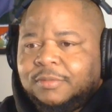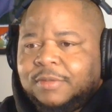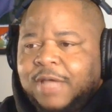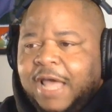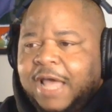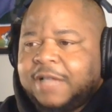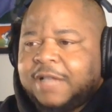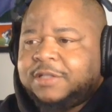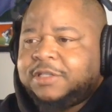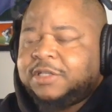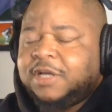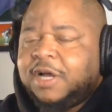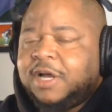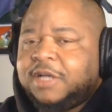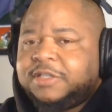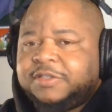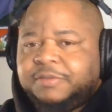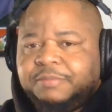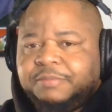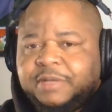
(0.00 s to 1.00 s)
Had
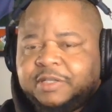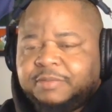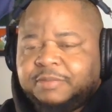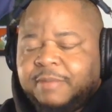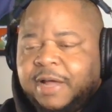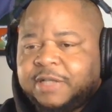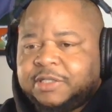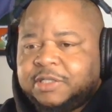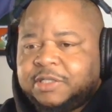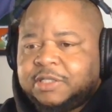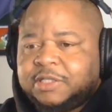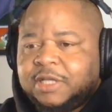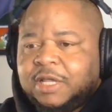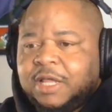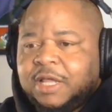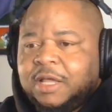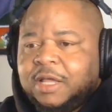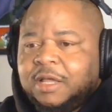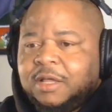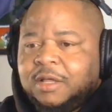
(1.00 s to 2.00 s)
tons of mismatches.
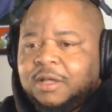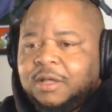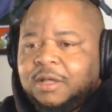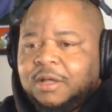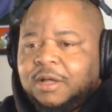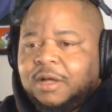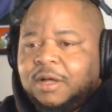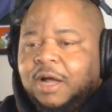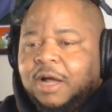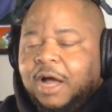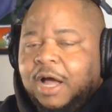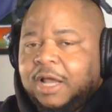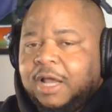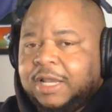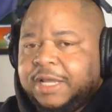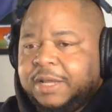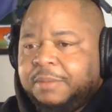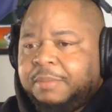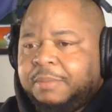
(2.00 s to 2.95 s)
Aaliyah